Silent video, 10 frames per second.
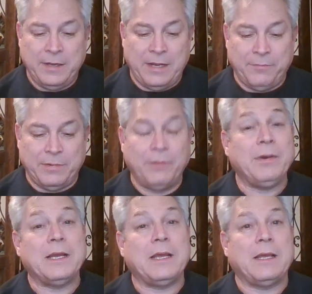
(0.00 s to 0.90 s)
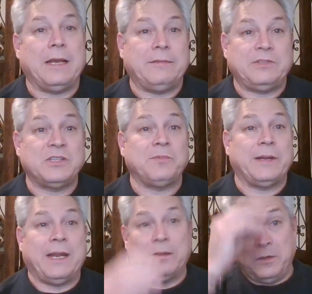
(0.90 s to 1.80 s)
Now, when I went, I just
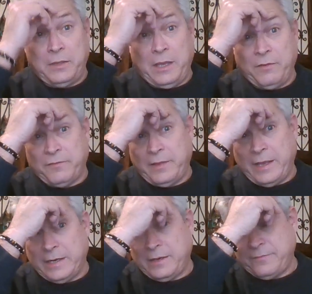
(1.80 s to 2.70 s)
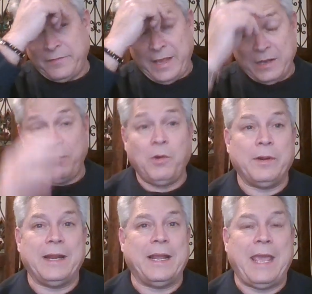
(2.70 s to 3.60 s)
went now looking for that for that
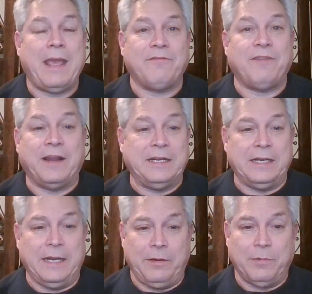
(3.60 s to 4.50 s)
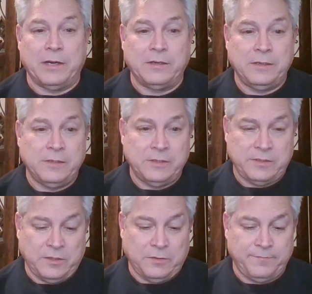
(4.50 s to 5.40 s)
quote, and I can't find it anywhere.
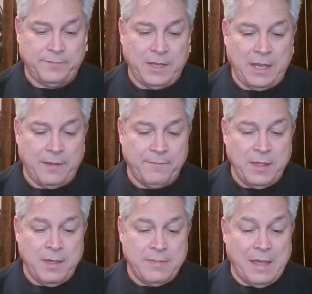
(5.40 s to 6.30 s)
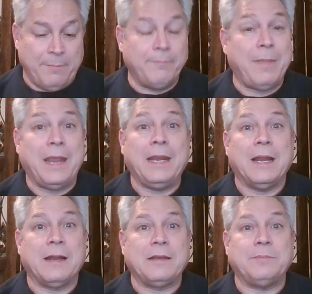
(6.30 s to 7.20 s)
So. Uh, that may
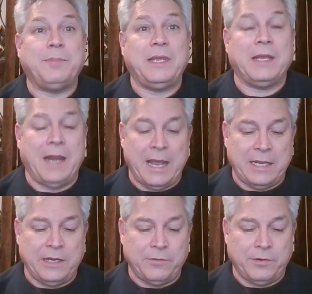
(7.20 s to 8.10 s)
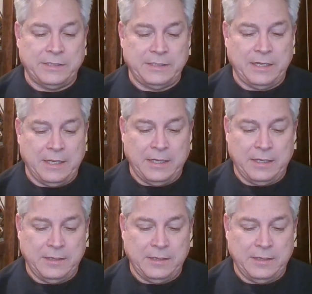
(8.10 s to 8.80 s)
not be an accurate uh,